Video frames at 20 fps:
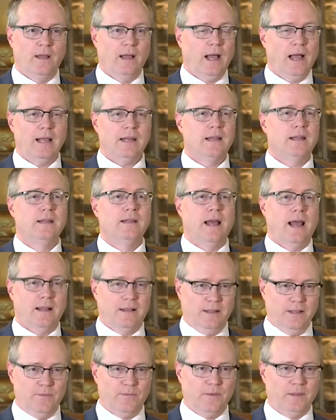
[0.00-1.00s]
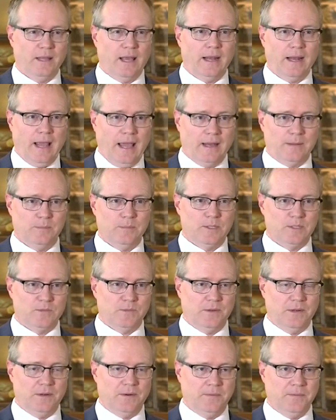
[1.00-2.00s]
I did not live in that
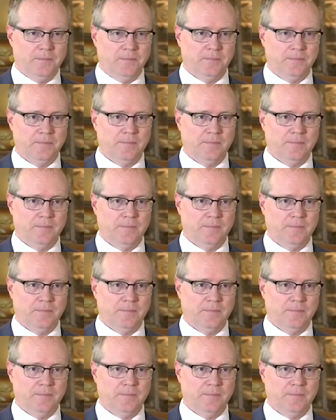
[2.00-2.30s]
atmosphere.